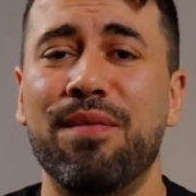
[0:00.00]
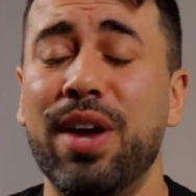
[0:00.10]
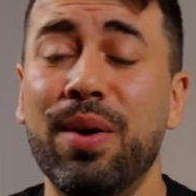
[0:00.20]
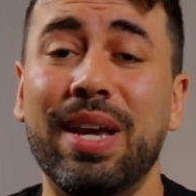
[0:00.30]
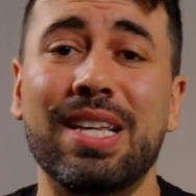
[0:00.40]

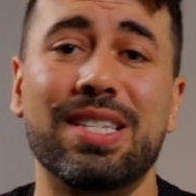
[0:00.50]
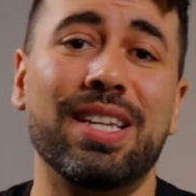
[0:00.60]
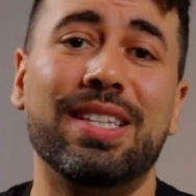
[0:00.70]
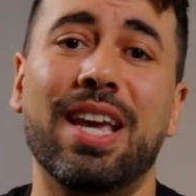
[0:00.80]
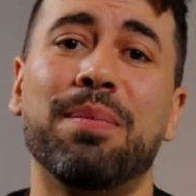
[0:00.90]
very
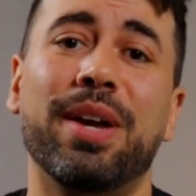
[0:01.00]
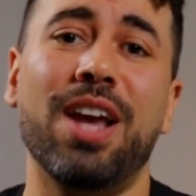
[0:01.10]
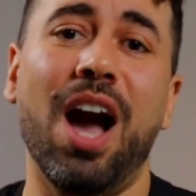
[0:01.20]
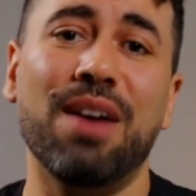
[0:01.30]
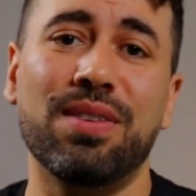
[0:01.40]
easily take
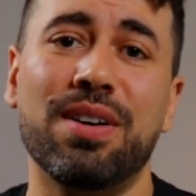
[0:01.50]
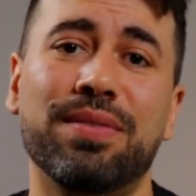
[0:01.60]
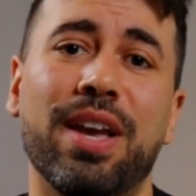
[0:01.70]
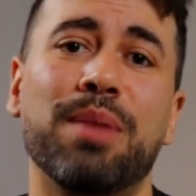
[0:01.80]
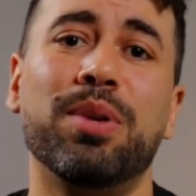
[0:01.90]
money off
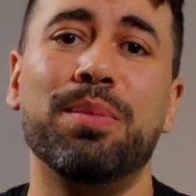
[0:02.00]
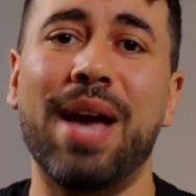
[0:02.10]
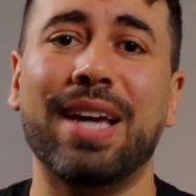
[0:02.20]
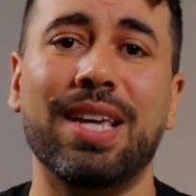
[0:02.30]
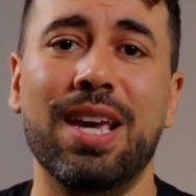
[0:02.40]
of and put
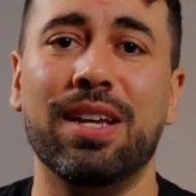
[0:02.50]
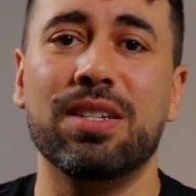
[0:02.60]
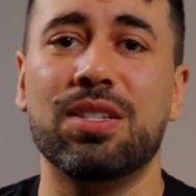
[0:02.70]
back in.